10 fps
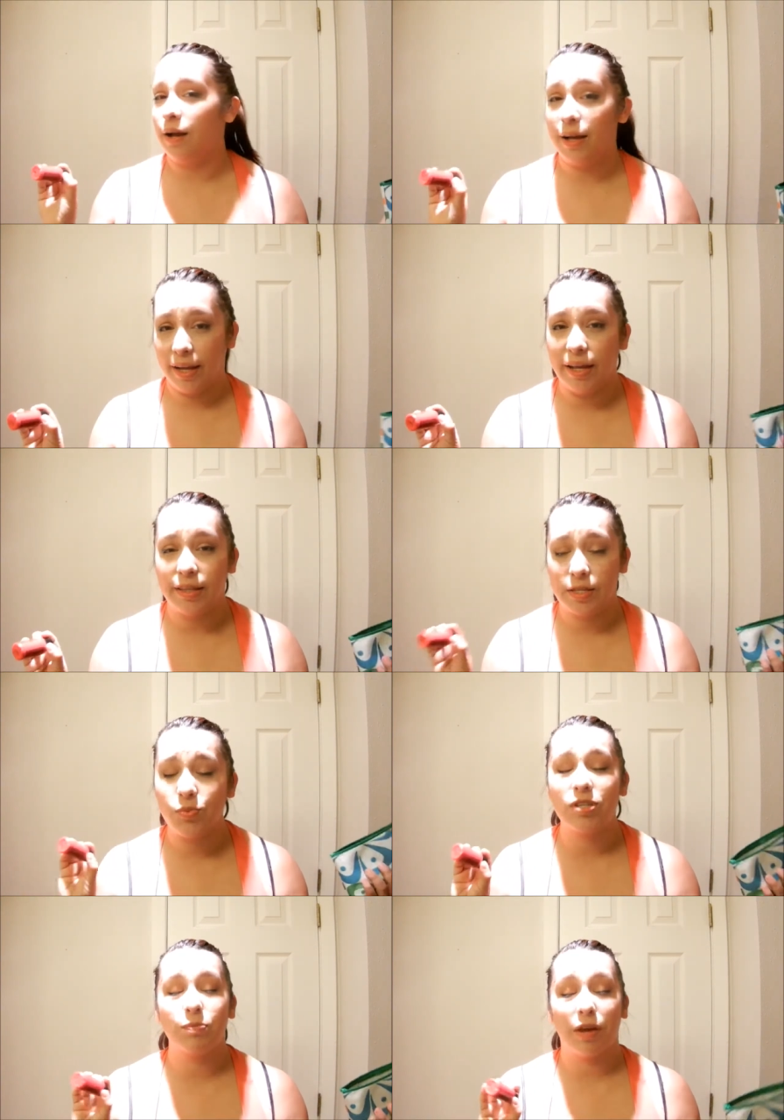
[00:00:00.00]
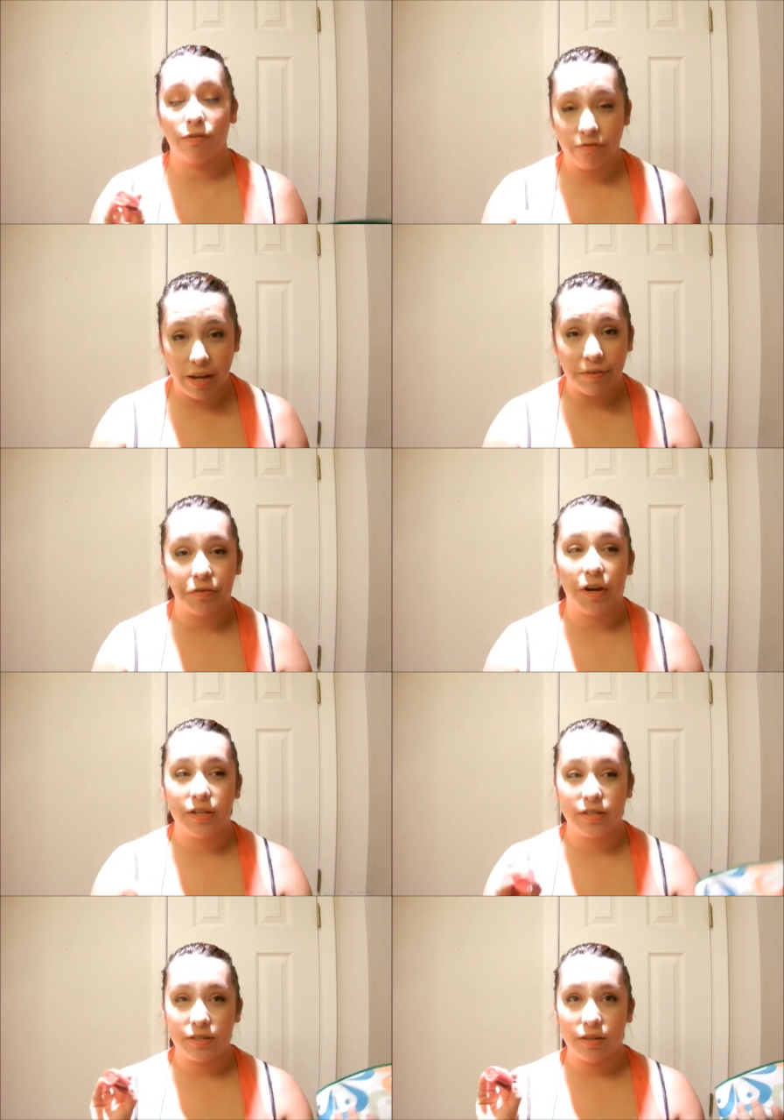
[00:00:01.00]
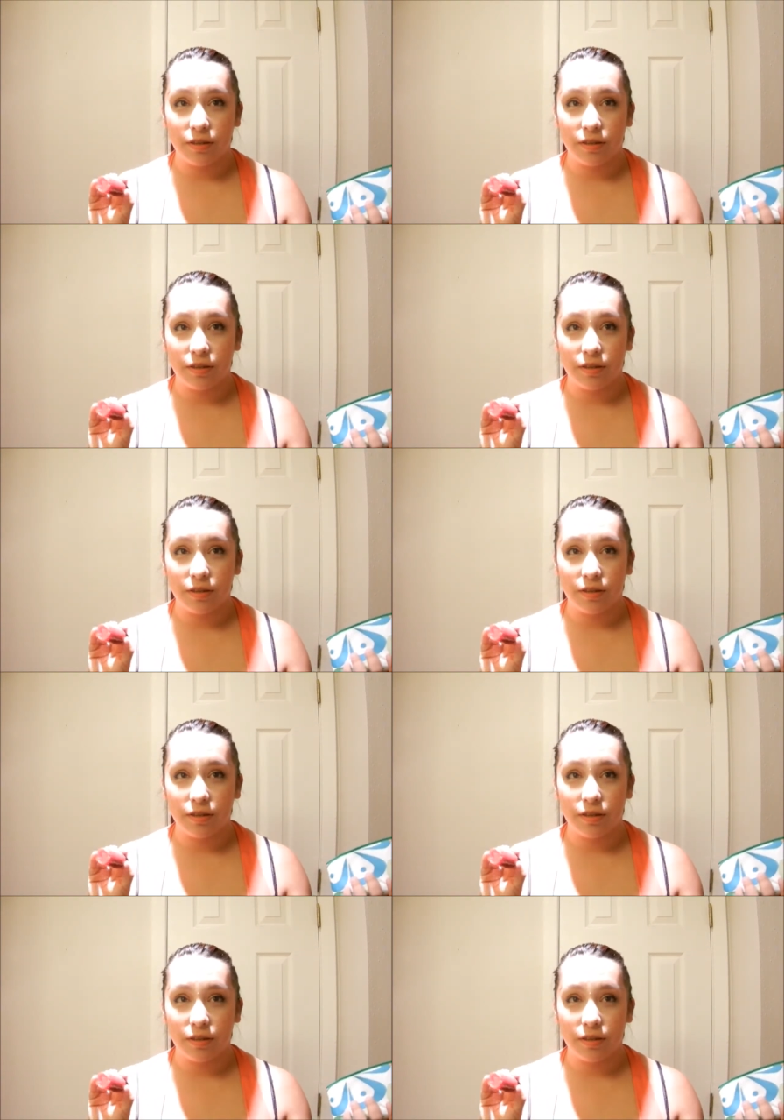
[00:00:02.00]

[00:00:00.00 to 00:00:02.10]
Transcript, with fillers: again, this was my favorite